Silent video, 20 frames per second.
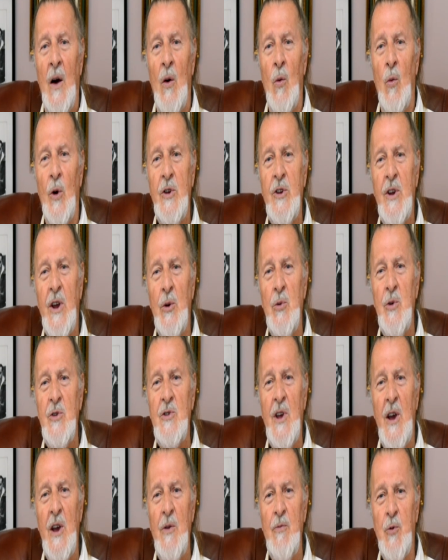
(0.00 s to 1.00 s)
What can we
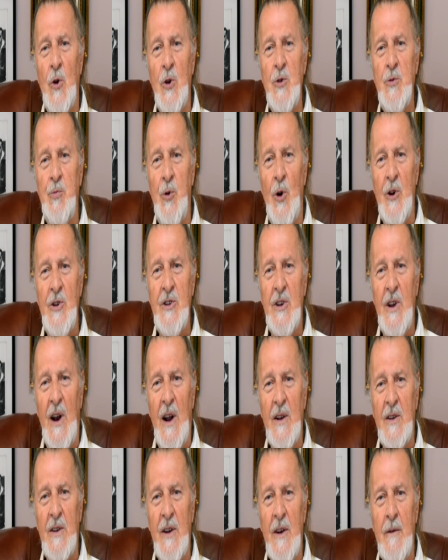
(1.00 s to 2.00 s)
say for sports
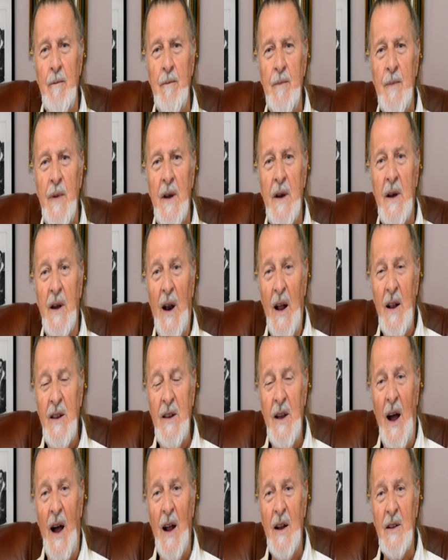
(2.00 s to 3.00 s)
karate? Karate
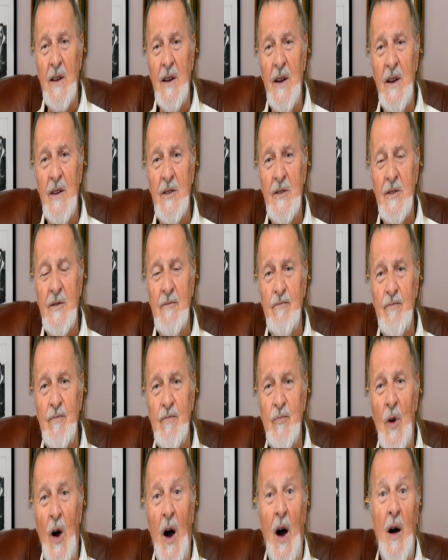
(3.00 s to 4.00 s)
athletes,
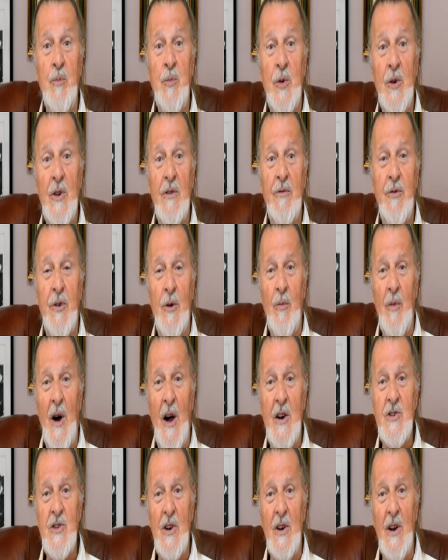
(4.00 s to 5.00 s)
opposite from
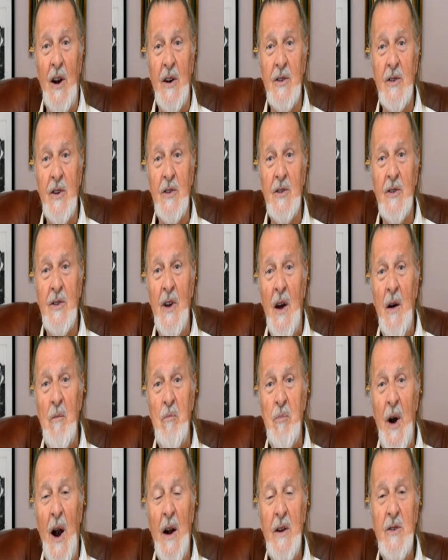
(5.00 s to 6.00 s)
martial artists,
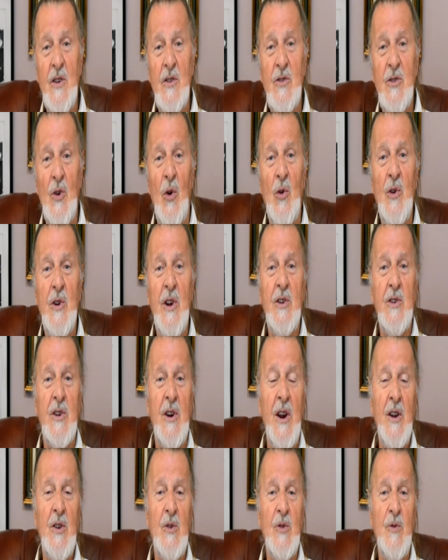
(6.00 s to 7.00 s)
practice only
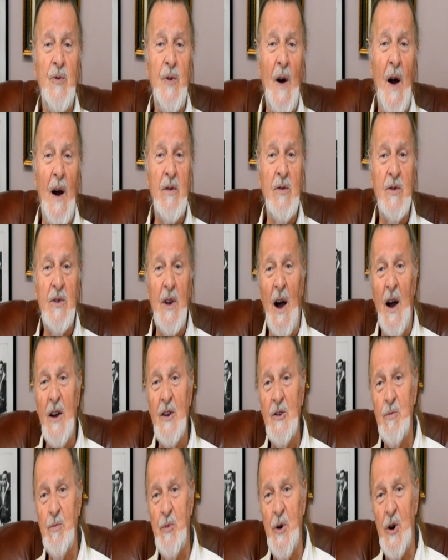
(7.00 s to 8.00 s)
3 to 5
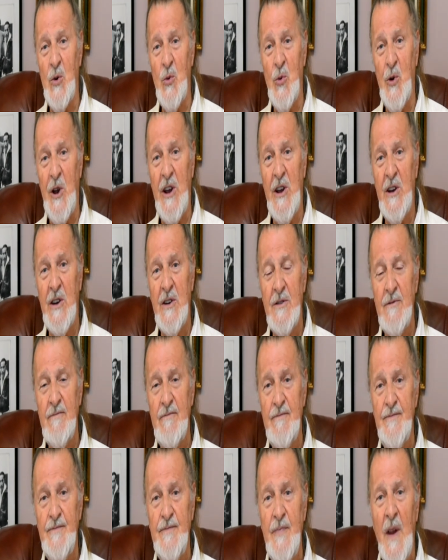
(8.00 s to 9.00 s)
times per week.
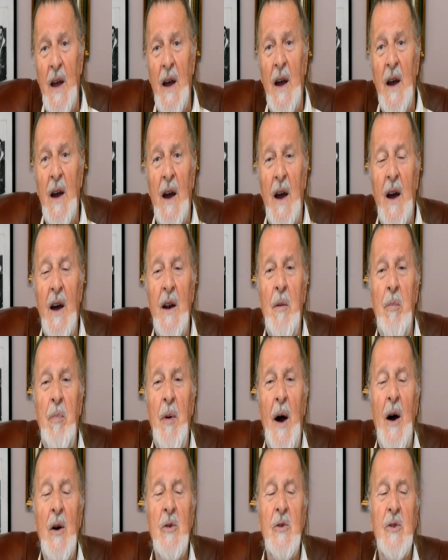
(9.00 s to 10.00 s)
And
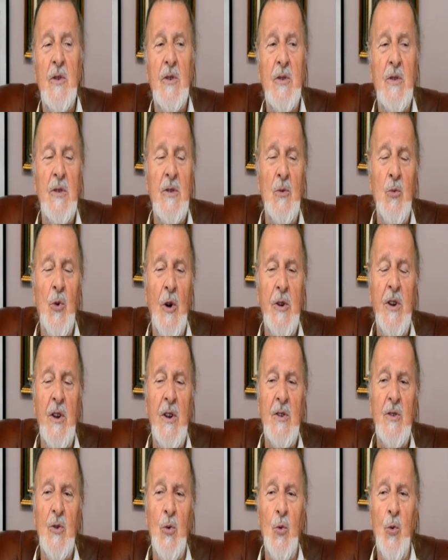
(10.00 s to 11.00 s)
about what
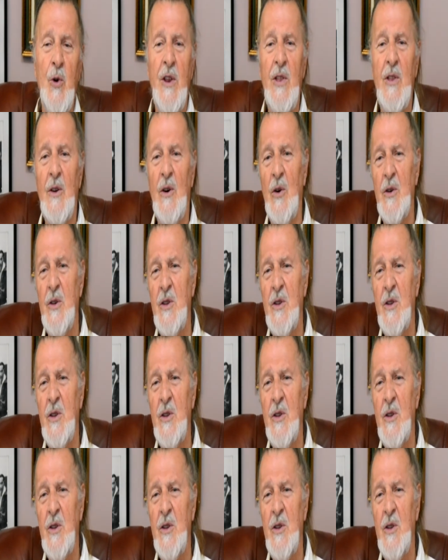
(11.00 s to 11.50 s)
is the window?